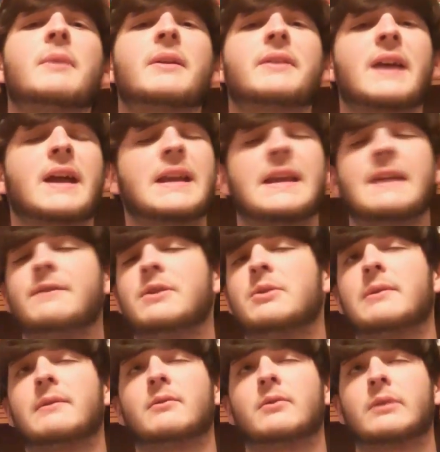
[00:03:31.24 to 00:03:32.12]
about that, if
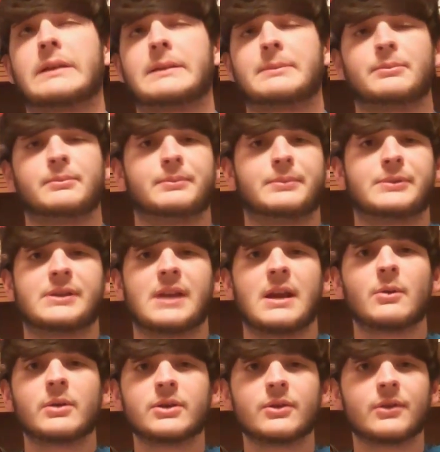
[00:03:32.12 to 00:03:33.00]
you even want to
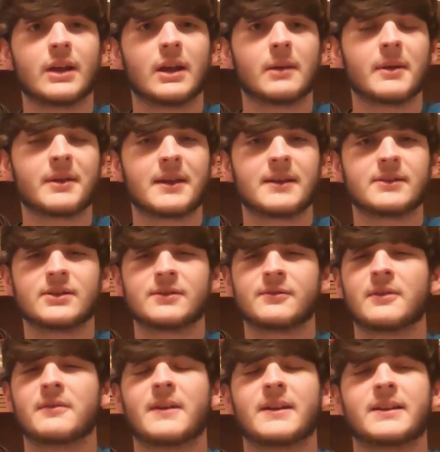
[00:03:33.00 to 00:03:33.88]
say what you think about that, just
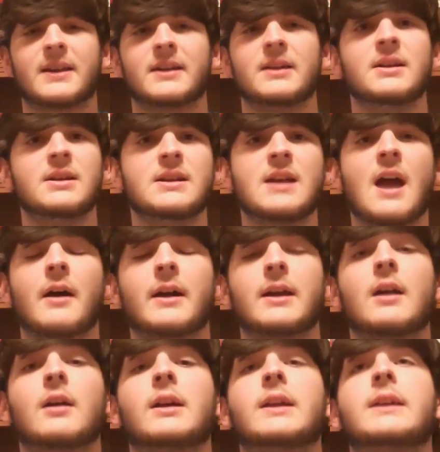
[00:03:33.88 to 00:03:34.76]
for the fact that,
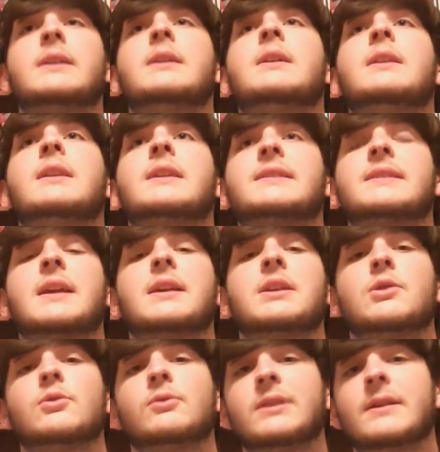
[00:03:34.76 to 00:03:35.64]
alright, let's say
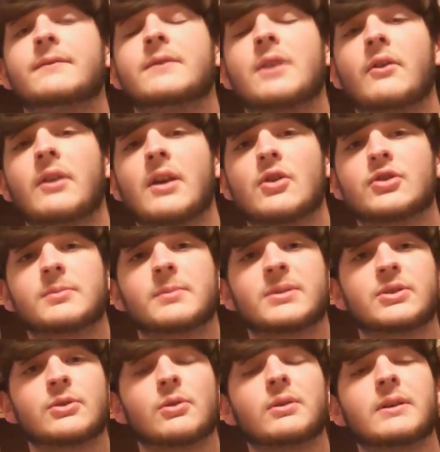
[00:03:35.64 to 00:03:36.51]
you live near the ocean,
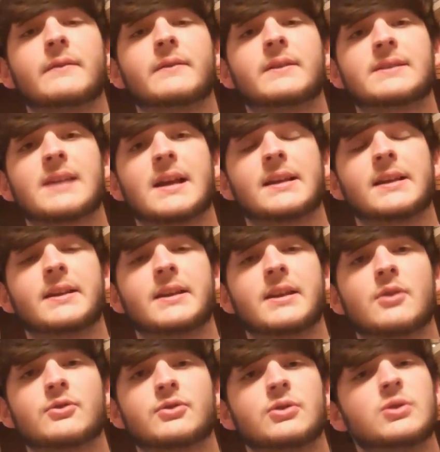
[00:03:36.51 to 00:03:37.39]
but you don't live exactly in
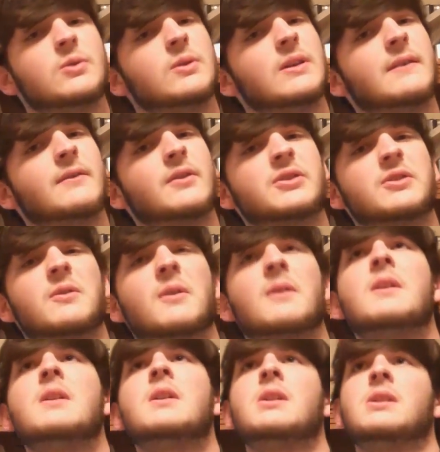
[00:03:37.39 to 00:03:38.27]
the ocean. You live on
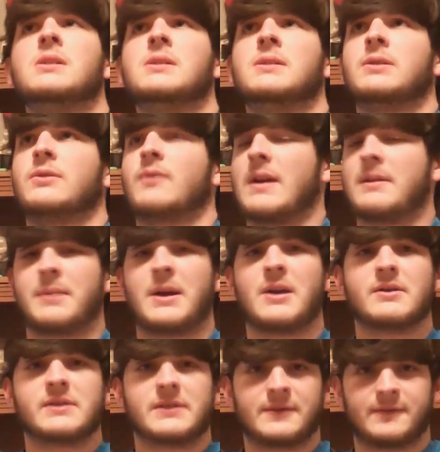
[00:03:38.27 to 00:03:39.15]
your
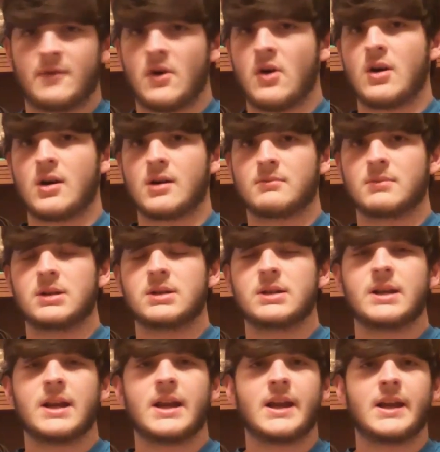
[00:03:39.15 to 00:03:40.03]
grandparents' farm,
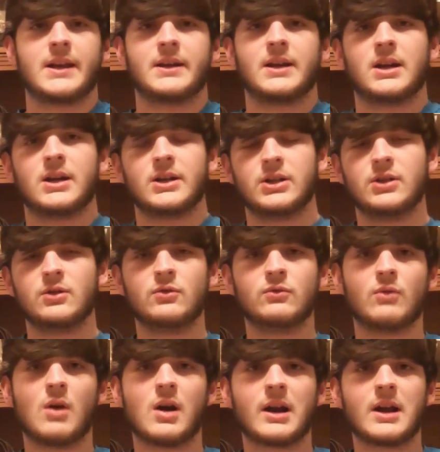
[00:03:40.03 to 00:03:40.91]
and you
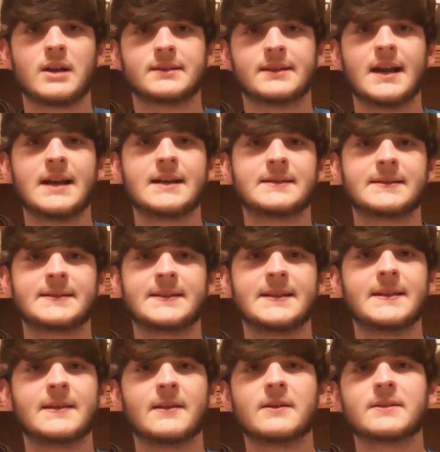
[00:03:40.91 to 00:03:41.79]
walk outside and
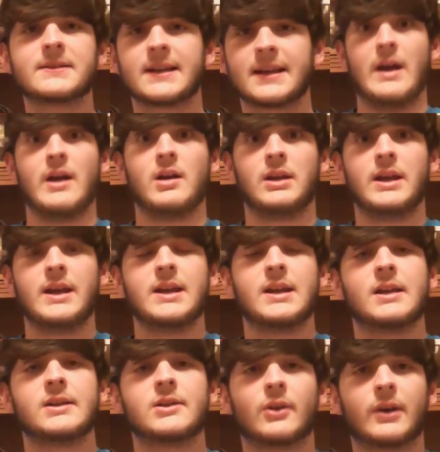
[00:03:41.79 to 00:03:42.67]
see there's a whale
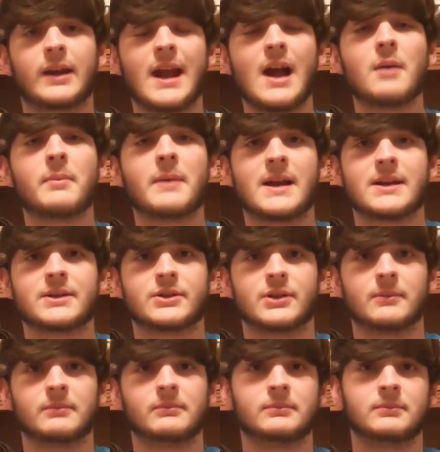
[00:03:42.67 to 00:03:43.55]
laying in your cow
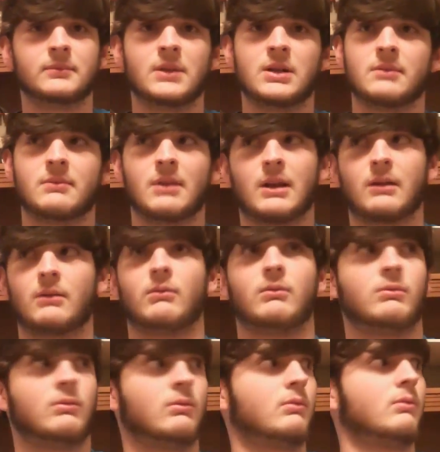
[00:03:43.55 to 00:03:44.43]
pasture. You're like,
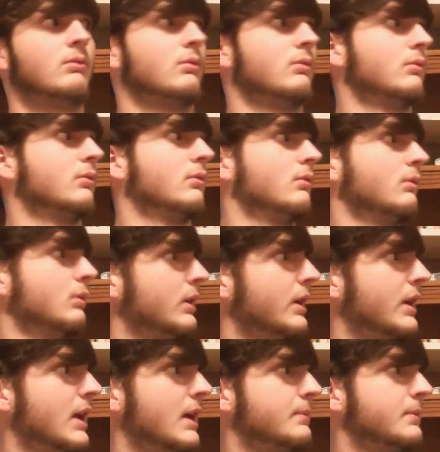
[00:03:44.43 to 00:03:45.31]

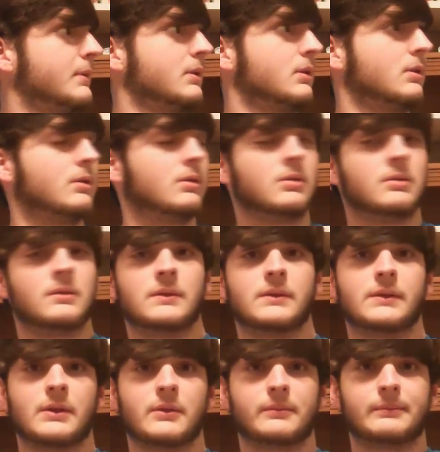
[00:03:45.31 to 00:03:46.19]
what happened?
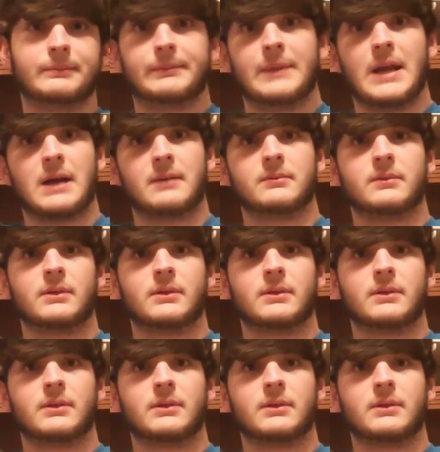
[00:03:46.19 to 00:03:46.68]
So, yeah,